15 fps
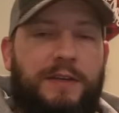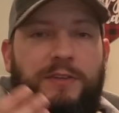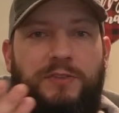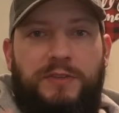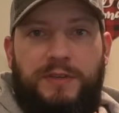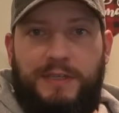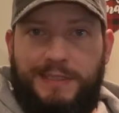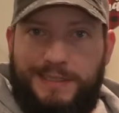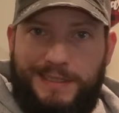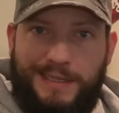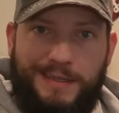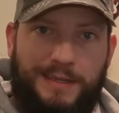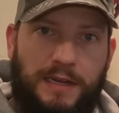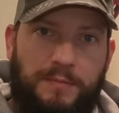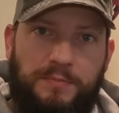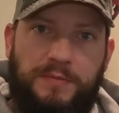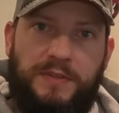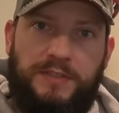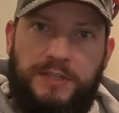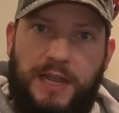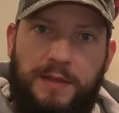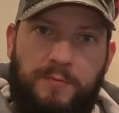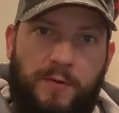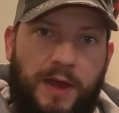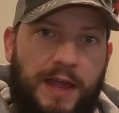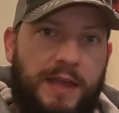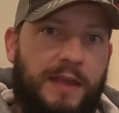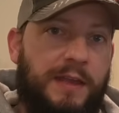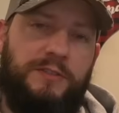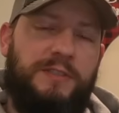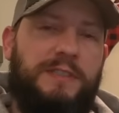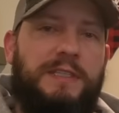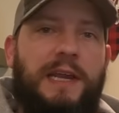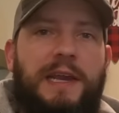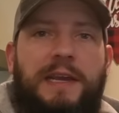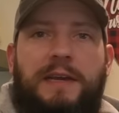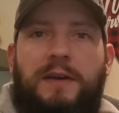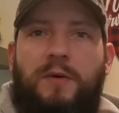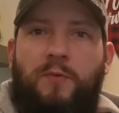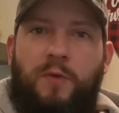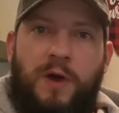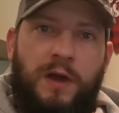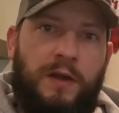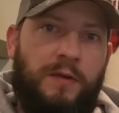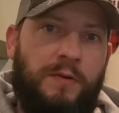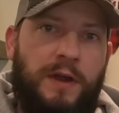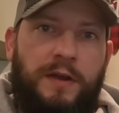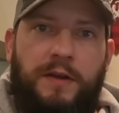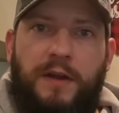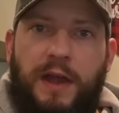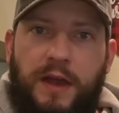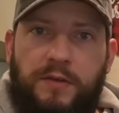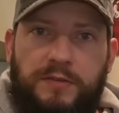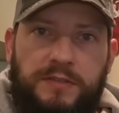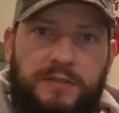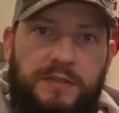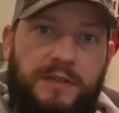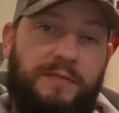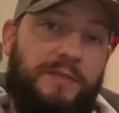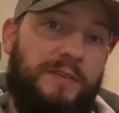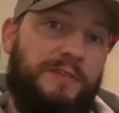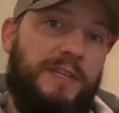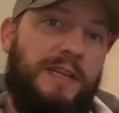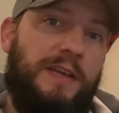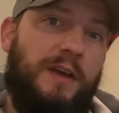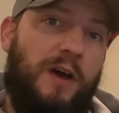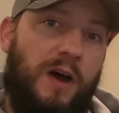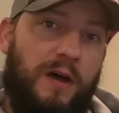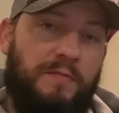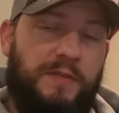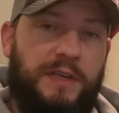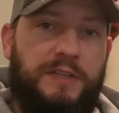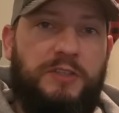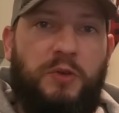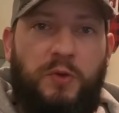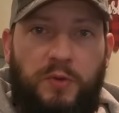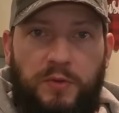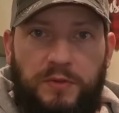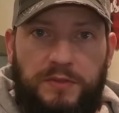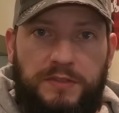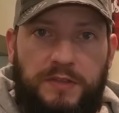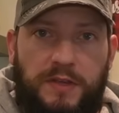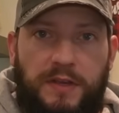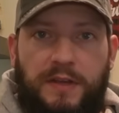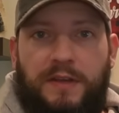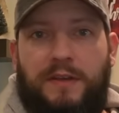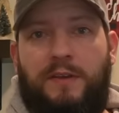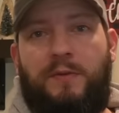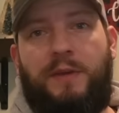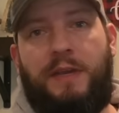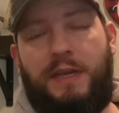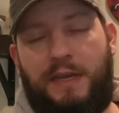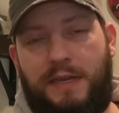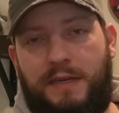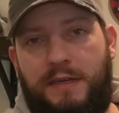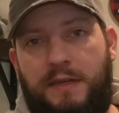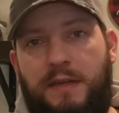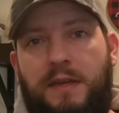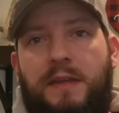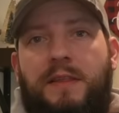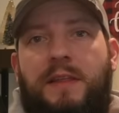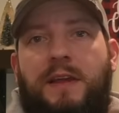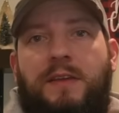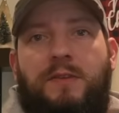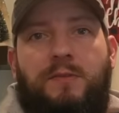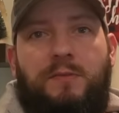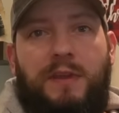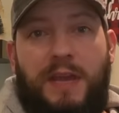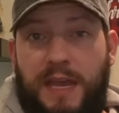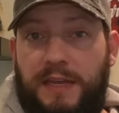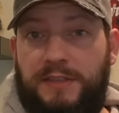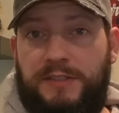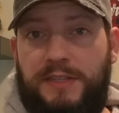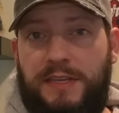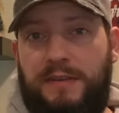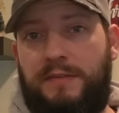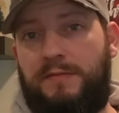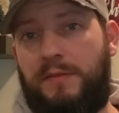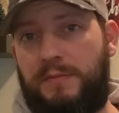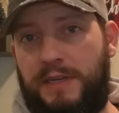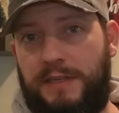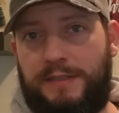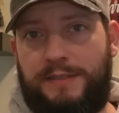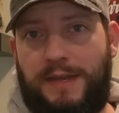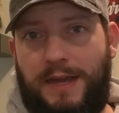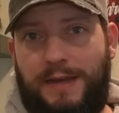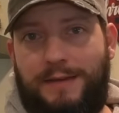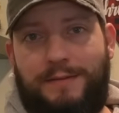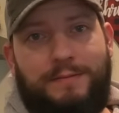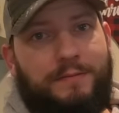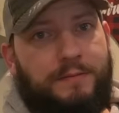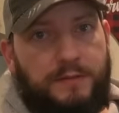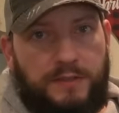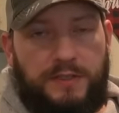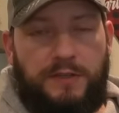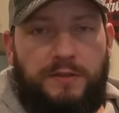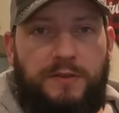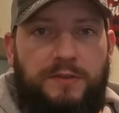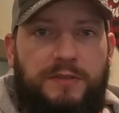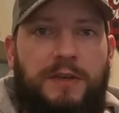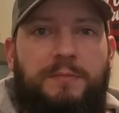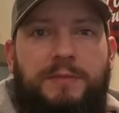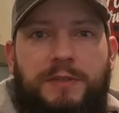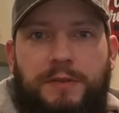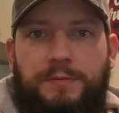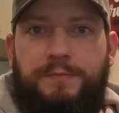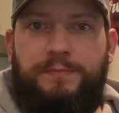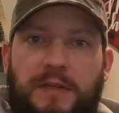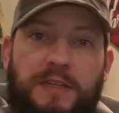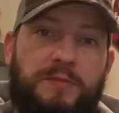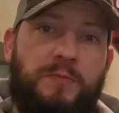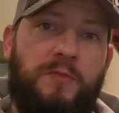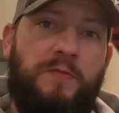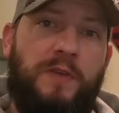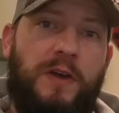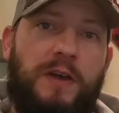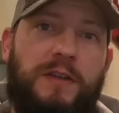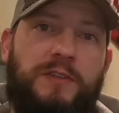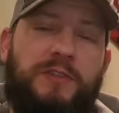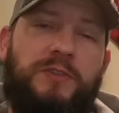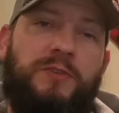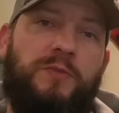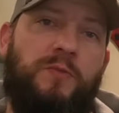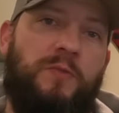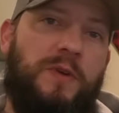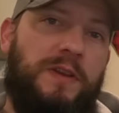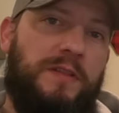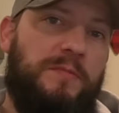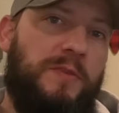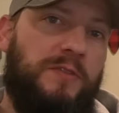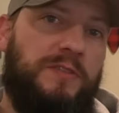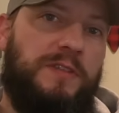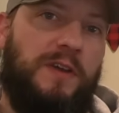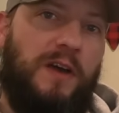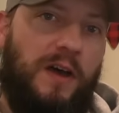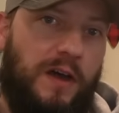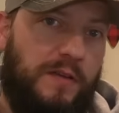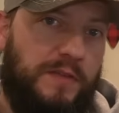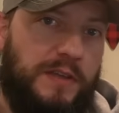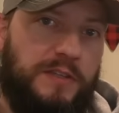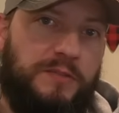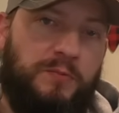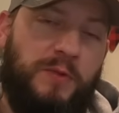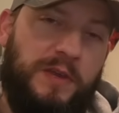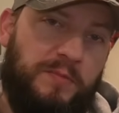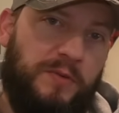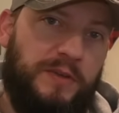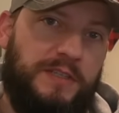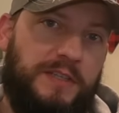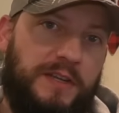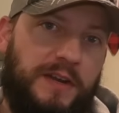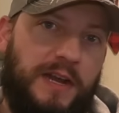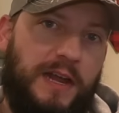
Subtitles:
So you can seal it up the same way. Just take a walk around your house. If there's any obvious holes going in that you can't see from the inside, seal those up too. Let's move on to one of the most obvious weak points in your